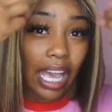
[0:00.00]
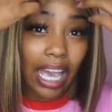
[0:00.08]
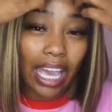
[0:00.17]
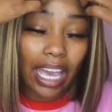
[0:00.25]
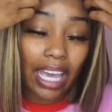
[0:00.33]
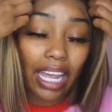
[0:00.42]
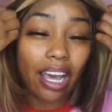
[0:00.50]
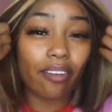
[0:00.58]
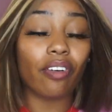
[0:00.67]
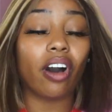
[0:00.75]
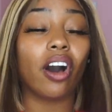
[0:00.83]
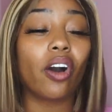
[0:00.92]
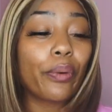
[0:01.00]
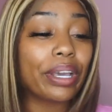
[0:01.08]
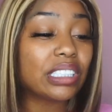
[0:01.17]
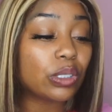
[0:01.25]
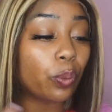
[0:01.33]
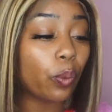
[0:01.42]
and I've
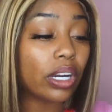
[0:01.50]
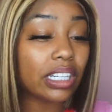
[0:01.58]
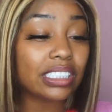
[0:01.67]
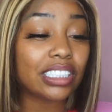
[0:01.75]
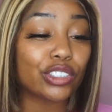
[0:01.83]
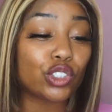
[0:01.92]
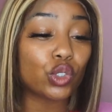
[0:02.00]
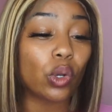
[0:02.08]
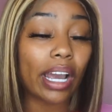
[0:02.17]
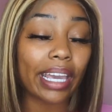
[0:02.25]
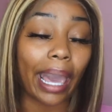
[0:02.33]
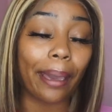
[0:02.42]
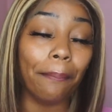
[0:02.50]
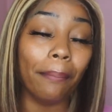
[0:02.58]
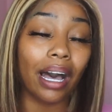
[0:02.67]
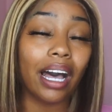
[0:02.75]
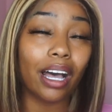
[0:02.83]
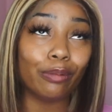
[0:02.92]
always wanted to try a
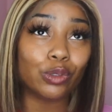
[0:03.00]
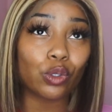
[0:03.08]
bob.